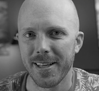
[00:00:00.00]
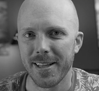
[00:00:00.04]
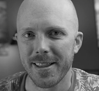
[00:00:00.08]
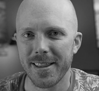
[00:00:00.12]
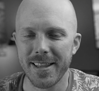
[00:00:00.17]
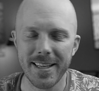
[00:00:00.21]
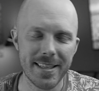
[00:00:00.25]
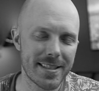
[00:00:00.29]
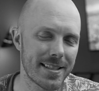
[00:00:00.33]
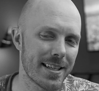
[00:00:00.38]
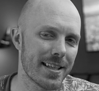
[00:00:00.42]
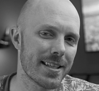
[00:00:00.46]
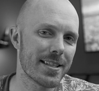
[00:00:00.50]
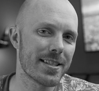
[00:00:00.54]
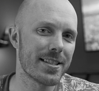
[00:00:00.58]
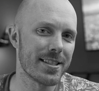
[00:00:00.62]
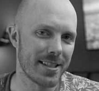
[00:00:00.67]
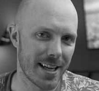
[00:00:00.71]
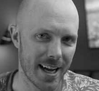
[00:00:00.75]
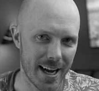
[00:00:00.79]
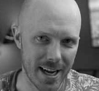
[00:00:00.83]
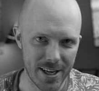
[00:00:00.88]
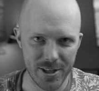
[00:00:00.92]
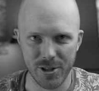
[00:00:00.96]
This is
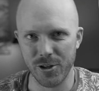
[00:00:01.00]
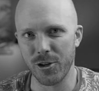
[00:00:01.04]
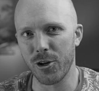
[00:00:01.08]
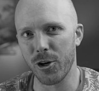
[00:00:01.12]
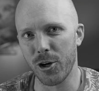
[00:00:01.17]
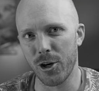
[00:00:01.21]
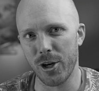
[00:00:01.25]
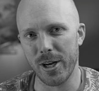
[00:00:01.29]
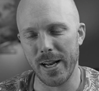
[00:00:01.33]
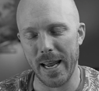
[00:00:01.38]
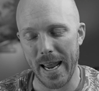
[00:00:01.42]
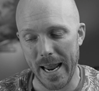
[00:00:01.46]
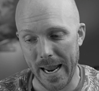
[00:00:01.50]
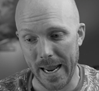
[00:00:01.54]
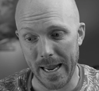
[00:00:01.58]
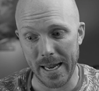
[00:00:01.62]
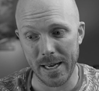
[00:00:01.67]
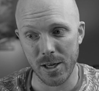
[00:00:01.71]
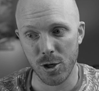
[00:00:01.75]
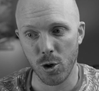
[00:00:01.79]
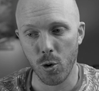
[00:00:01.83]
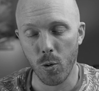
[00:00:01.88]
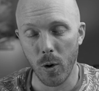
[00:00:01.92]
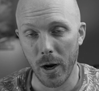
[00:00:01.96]
not good,
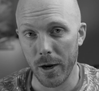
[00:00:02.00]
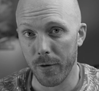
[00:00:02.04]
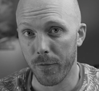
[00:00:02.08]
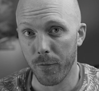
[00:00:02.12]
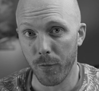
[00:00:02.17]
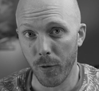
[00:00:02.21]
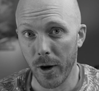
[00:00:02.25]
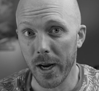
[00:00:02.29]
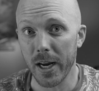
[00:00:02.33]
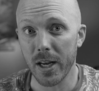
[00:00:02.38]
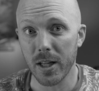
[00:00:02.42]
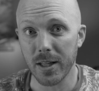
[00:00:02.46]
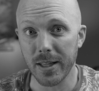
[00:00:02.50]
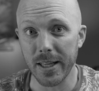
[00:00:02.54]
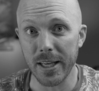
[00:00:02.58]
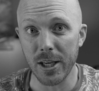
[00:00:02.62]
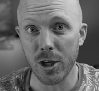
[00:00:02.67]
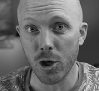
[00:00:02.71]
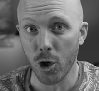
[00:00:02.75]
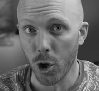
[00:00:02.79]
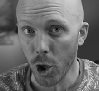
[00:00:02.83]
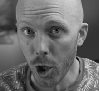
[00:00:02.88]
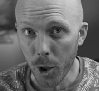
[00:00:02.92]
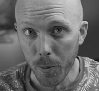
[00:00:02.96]
and quite frankly
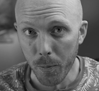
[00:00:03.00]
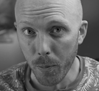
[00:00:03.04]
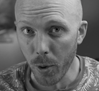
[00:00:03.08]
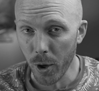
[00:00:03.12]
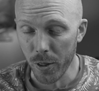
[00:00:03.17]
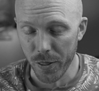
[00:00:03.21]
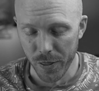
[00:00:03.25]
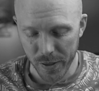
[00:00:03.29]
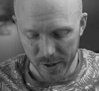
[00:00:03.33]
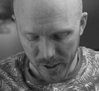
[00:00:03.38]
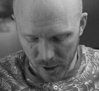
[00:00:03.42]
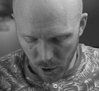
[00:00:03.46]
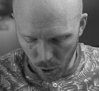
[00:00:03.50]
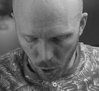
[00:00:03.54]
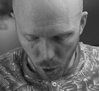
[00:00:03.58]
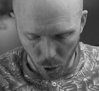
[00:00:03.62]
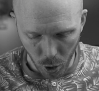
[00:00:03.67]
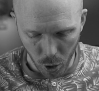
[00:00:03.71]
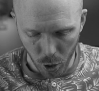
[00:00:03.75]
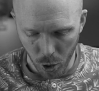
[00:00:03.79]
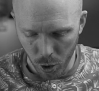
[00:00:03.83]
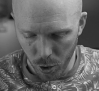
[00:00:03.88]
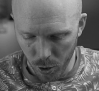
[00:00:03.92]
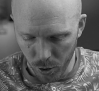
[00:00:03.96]
could put the
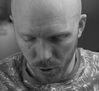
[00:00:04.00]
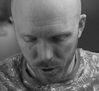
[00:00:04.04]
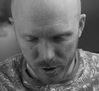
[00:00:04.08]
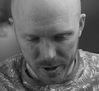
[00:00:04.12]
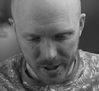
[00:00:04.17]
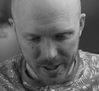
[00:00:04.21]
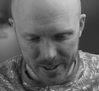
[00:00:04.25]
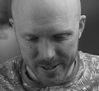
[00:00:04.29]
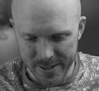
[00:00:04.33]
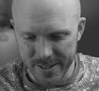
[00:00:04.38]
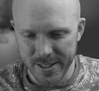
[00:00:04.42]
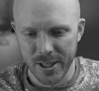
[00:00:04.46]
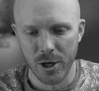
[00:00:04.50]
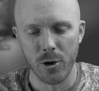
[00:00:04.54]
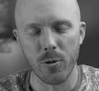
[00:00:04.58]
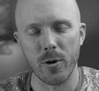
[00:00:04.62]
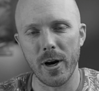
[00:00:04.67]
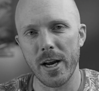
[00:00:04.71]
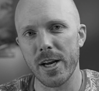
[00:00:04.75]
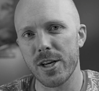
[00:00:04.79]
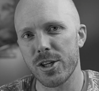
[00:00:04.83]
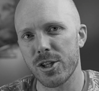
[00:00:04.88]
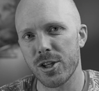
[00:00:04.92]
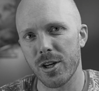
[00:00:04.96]
whole
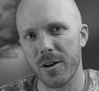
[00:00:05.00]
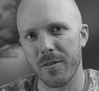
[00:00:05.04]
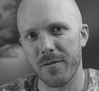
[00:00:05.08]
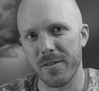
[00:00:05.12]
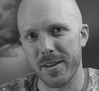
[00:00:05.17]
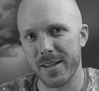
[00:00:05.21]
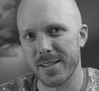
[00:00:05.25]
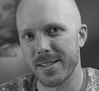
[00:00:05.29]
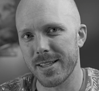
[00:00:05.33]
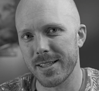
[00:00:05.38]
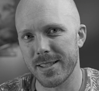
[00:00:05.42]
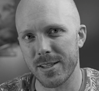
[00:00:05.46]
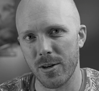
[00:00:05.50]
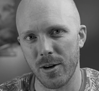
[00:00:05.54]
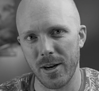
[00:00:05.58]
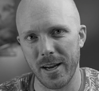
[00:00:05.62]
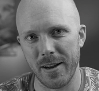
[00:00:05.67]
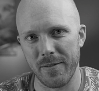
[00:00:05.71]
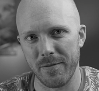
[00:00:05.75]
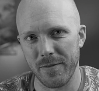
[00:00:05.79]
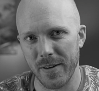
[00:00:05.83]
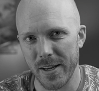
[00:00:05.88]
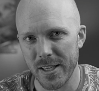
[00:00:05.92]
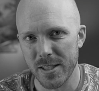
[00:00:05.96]
consideration of this as an
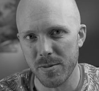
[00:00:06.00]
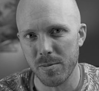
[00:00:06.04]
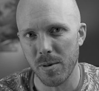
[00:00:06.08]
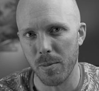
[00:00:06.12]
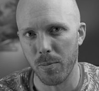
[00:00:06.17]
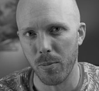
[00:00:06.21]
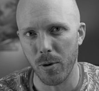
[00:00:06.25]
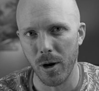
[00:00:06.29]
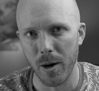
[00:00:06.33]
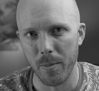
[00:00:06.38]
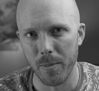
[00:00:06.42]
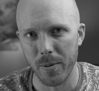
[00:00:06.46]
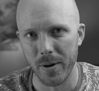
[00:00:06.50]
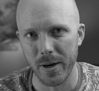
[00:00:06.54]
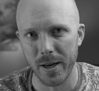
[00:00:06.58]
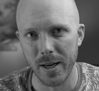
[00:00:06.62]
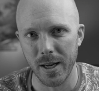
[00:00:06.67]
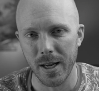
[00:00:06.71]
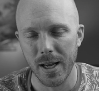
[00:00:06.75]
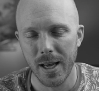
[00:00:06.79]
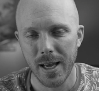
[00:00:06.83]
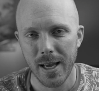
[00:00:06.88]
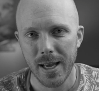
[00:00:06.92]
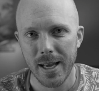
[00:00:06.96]
investment property
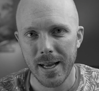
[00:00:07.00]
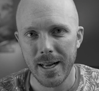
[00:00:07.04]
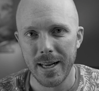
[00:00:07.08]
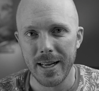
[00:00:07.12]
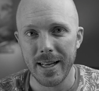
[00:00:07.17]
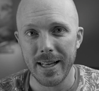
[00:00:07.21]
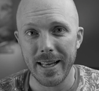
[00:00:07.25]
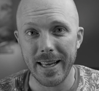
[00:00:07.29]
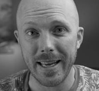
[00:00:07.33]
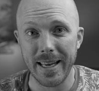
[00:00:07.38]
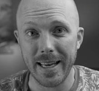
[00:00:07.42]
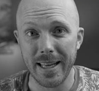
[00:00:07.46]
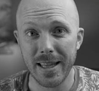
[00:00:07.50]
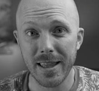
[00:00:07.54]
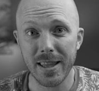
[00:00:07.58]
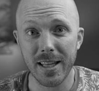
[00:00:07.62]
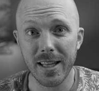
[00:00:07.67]
in the